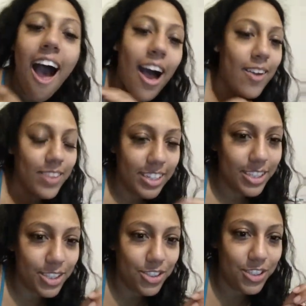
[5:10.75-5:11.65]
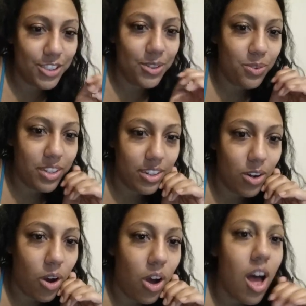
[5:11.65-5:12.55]
I'm not here to judge anyone at
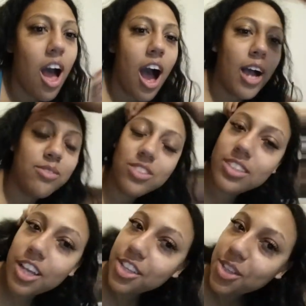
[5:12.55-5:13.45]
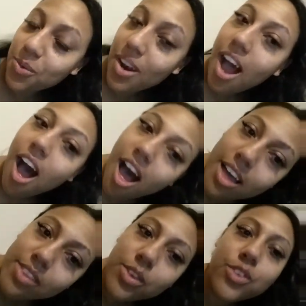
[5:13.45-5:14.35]
all. I'm just telling you what
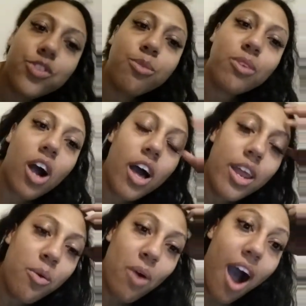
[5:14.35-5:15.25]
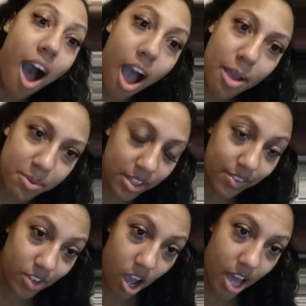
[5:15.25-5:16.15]
I learned from God and what I
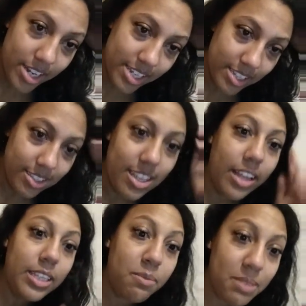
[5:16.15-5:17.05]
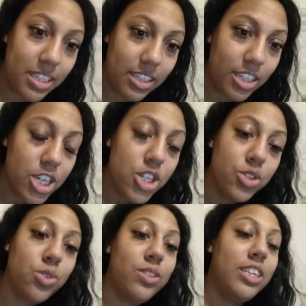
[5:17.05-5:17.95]
believe God is telling me
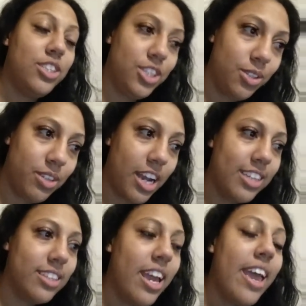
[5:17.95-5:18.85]
to say to you guys.